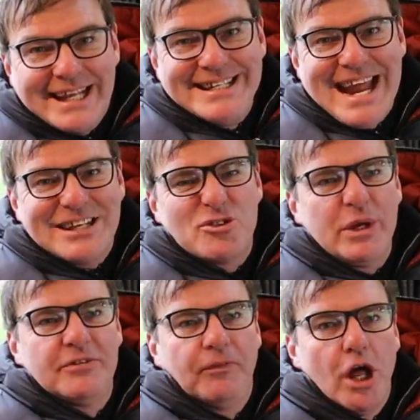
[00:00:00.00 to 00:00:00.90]
Next
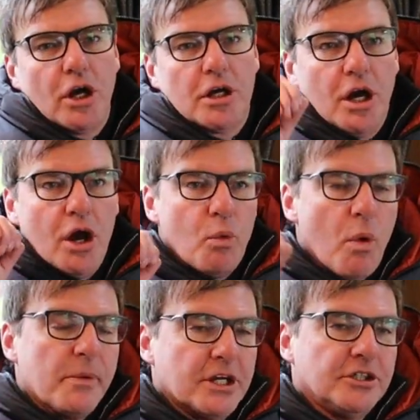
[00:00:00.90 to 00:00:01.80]
week's vlog,
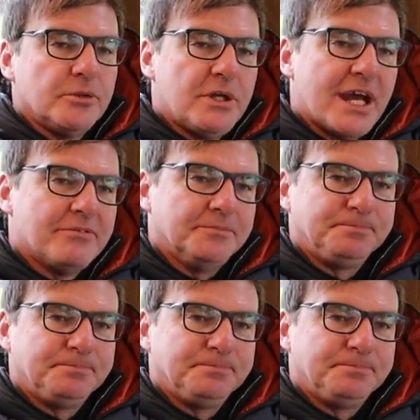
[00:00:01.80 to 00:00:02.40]
what we're going to do, Kev?